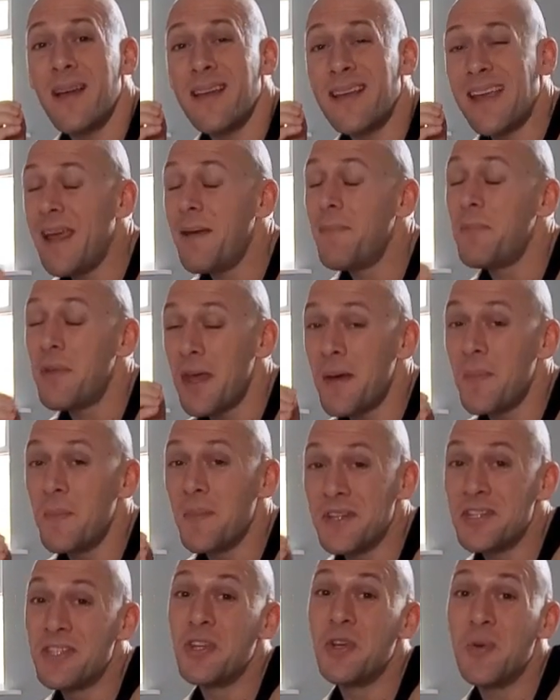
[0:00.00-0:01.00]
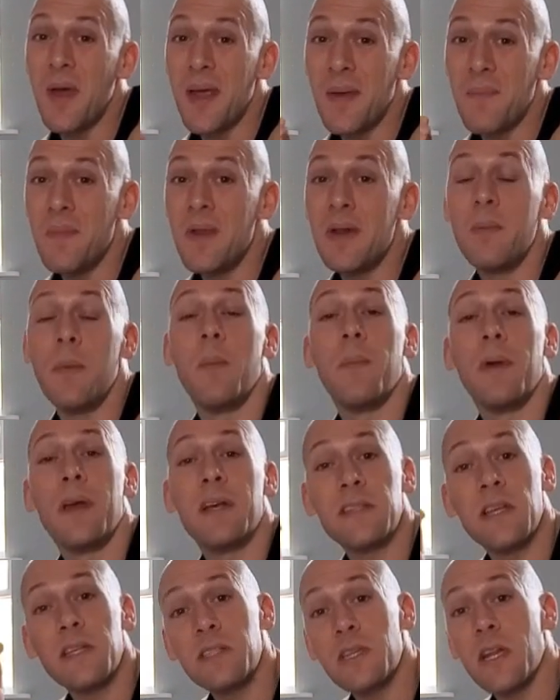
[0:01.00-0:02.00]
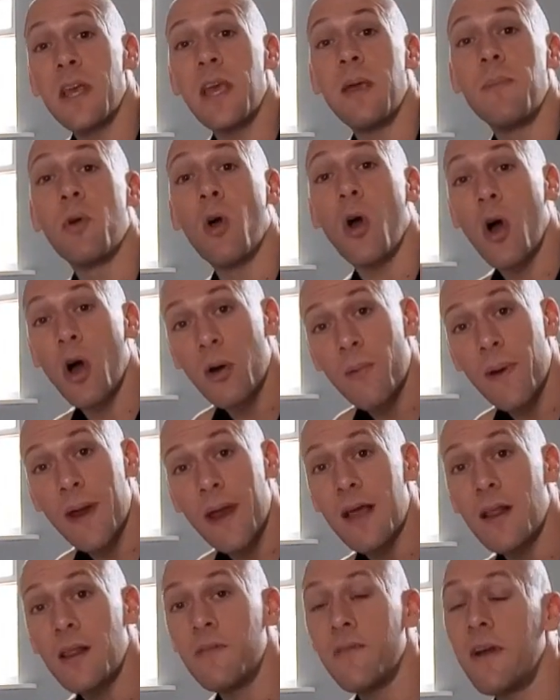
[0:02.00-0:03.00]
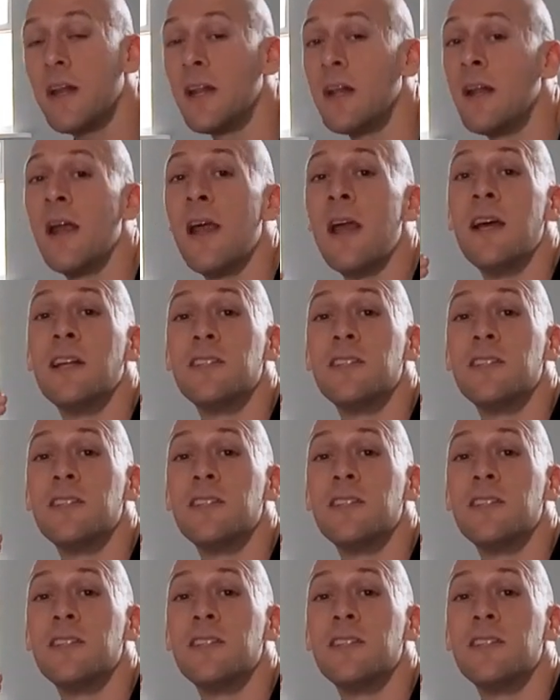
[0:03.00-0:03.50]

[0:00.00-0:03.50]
keep them to a minimum because that's going to keep your heart rate elevated.